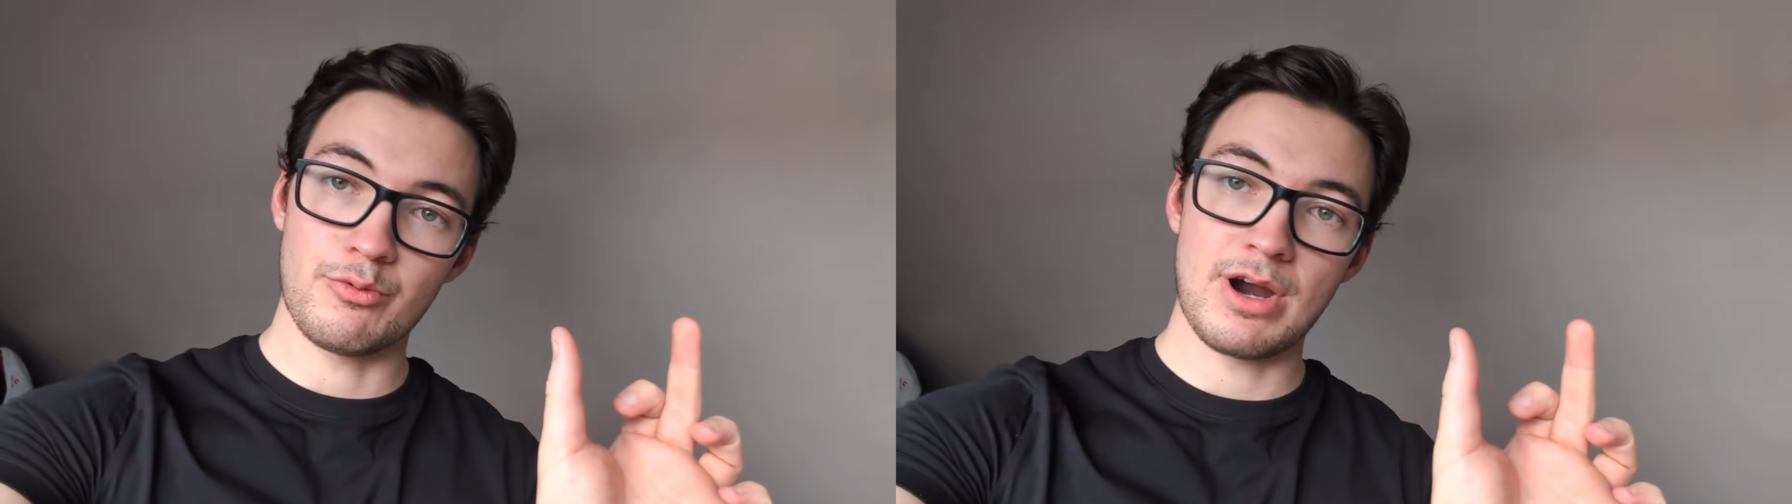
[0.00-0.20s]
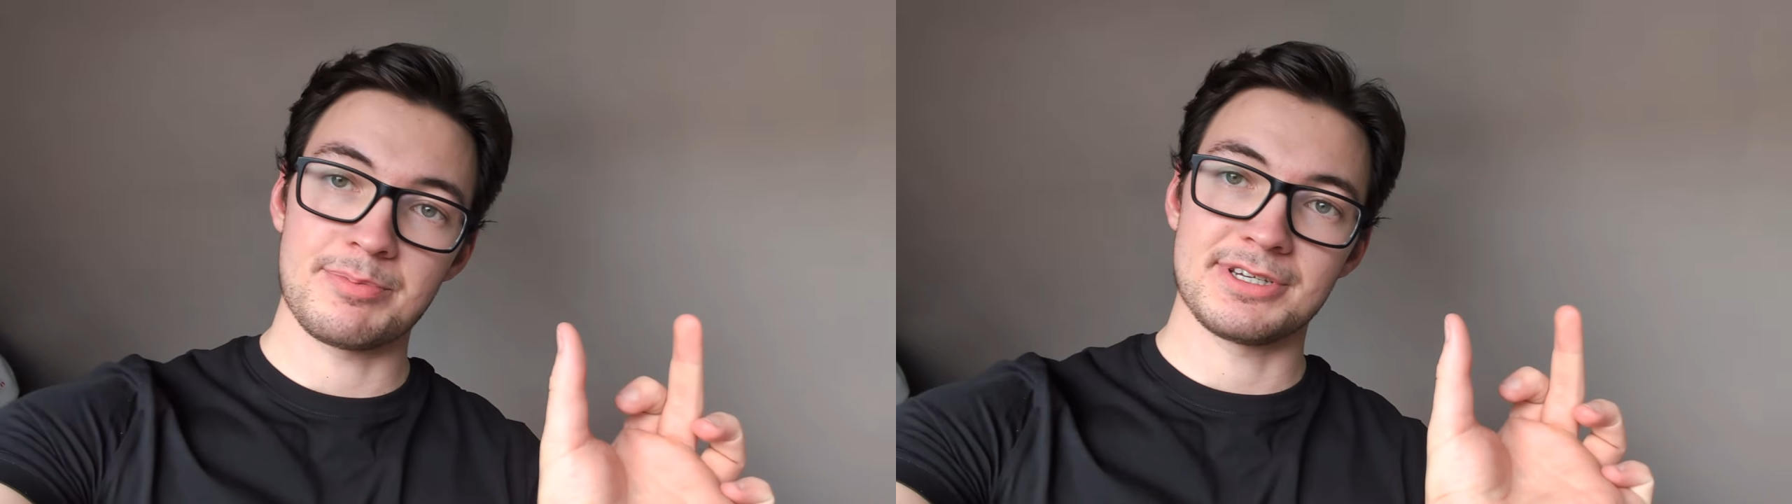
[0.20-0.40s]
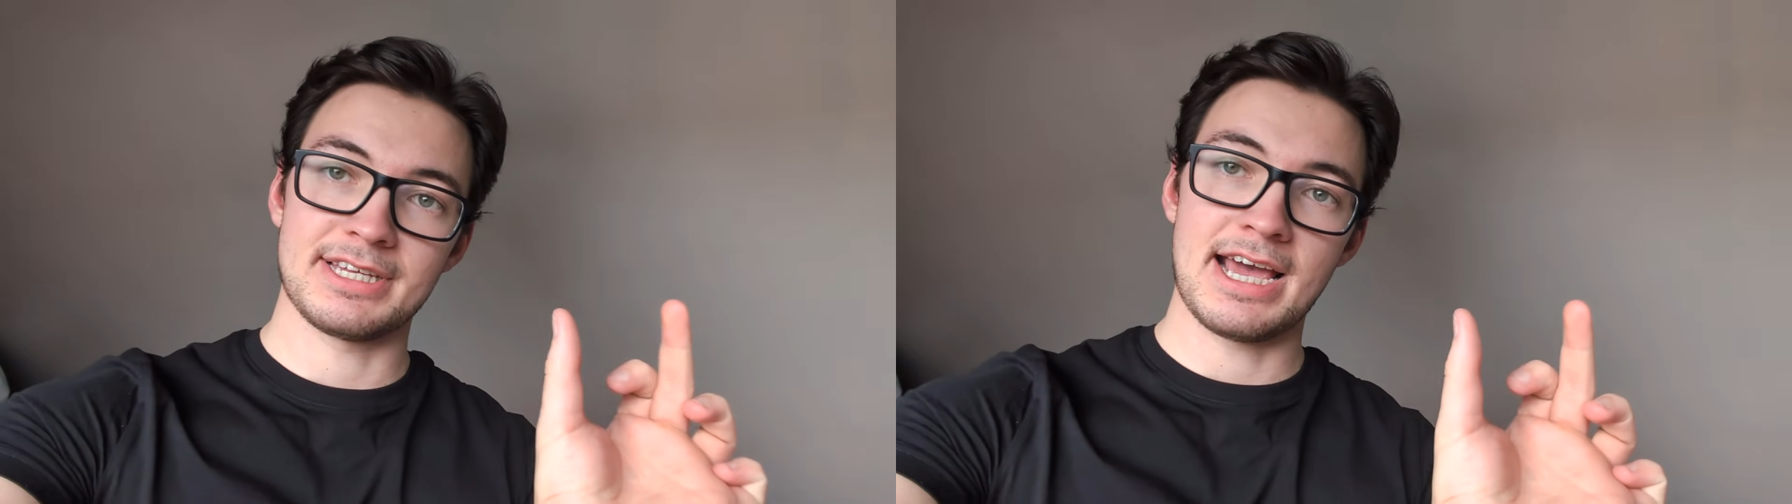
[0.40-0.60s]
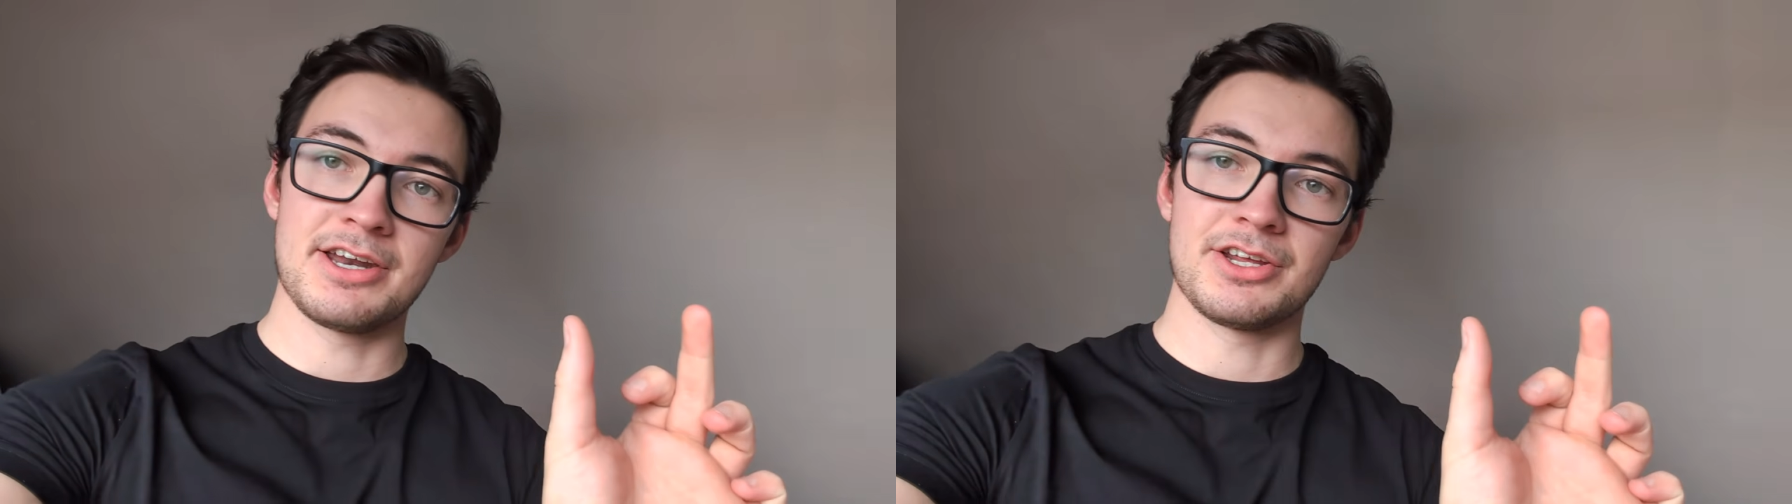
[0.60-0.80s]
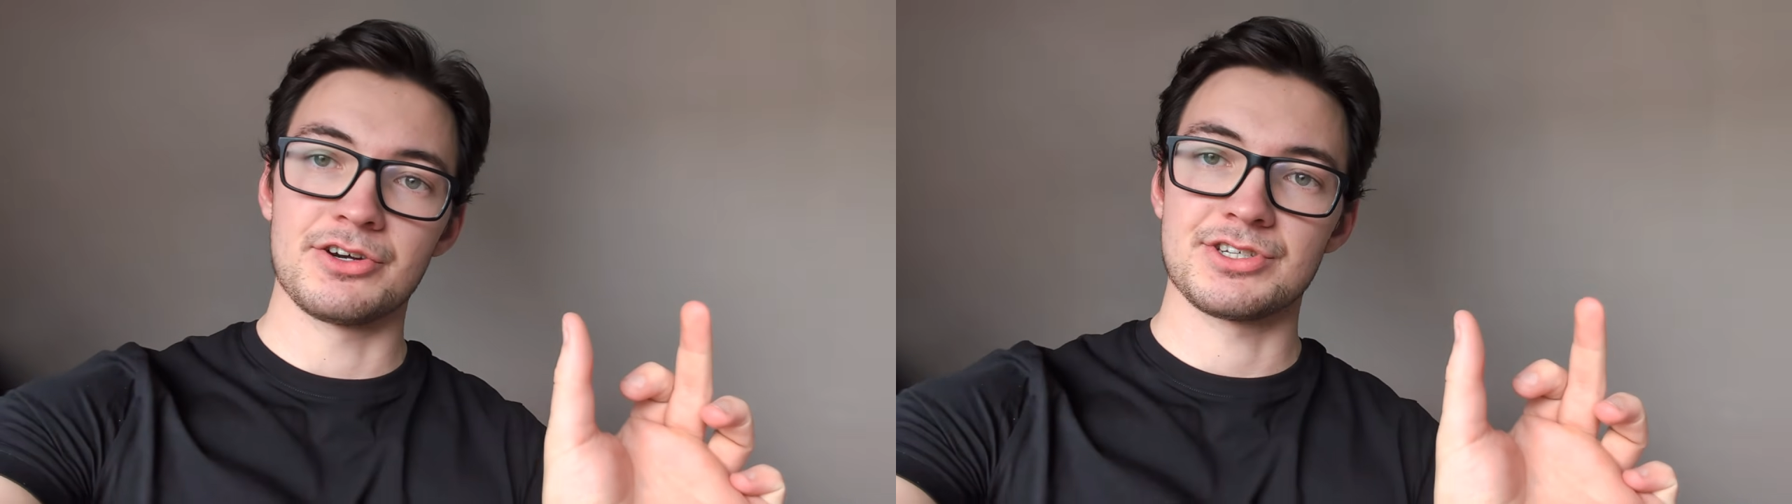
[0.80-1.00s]
reps at the
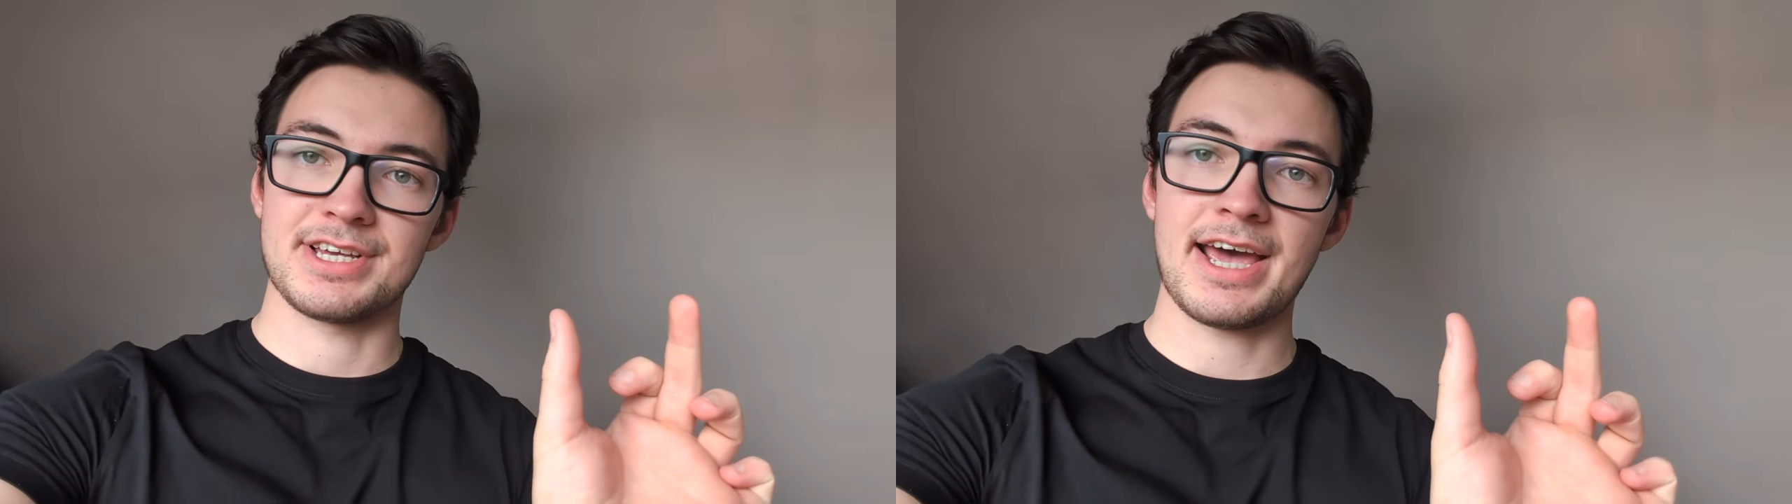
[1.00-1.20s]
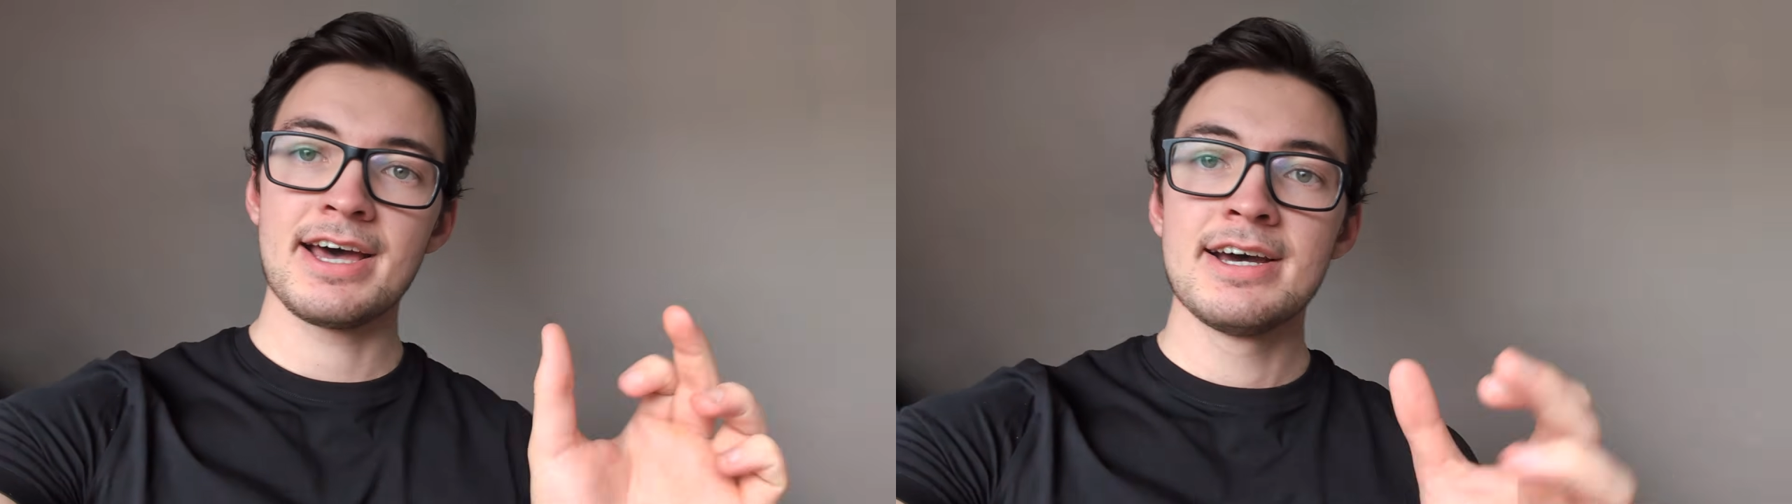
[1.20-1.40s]
end of your set,